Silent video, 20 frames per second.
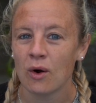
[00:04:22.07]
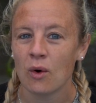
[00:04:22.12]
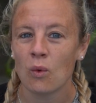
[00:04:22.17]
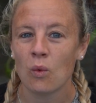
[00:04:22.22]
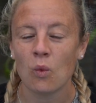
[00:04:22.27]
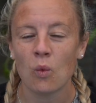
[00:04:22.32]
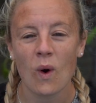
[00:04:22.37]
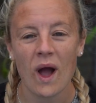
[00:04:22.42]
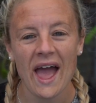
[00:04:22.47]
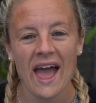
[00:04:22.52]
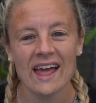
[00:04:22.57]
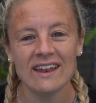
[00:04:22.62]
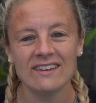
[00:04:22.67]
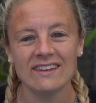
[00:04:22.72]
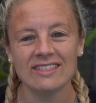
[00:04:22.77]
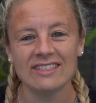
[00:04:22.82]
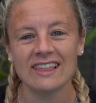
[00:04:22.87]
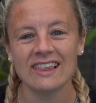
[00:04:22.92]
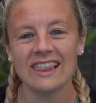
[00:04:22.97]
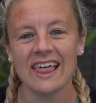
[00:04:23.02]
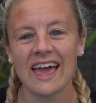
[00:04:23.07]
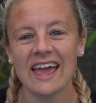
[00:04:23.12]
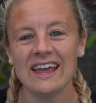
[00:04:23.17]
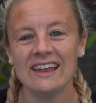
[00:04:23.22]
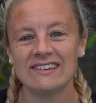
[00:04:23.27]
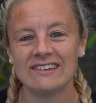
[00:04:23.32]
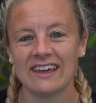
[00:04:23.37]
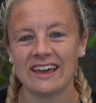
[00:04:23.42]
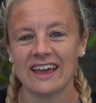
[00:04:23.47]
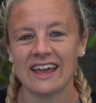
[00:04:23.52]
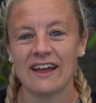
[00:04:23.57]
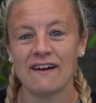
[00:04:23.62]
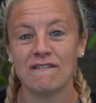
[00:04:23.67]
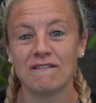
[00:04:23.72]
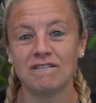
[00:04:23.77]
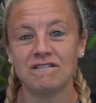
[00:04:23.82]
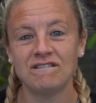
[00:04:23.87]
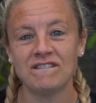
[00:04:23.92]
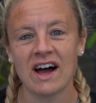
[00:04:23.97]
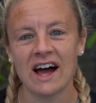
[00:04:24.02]
Where did the lady
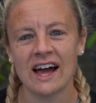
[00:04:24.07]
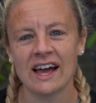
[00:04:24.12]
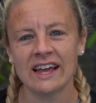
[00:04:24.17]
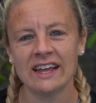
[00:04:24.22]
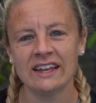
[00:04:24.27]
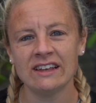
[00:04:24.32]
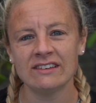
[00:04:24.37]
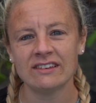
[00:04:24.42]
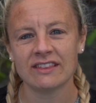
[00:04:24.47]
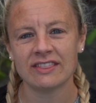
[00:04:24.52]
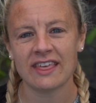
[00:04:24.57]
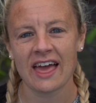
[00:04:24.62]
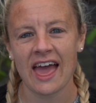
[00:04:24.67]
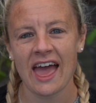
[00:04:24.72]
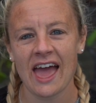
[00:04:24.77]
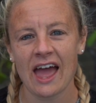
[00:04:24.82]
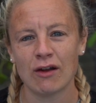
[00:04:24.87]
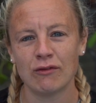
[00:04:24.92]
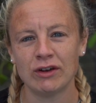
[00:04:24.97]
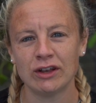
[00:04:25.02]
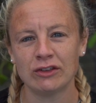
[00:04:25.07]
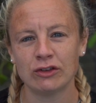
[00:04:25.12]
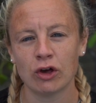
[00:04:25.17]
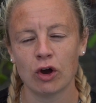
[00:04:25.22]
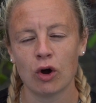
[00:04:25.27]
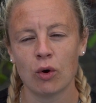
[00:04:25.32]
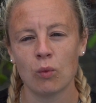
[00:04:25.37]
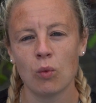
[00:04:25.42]
find the hairy toe?